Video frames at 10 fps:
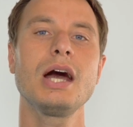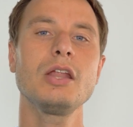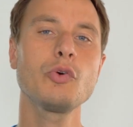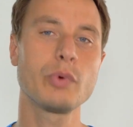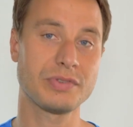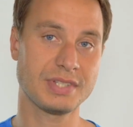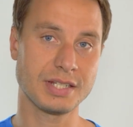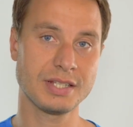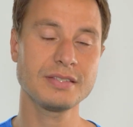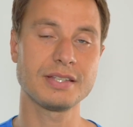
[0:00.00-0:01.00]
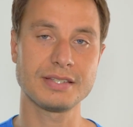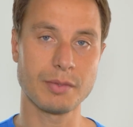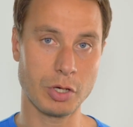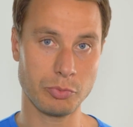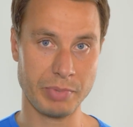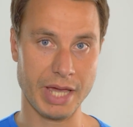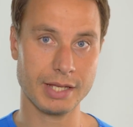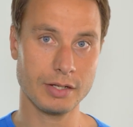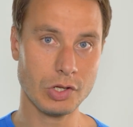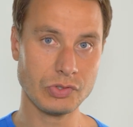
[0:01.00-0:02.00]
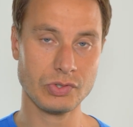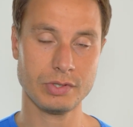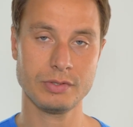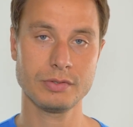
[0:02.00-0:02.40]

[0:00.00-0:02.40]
along with statistics about packet loss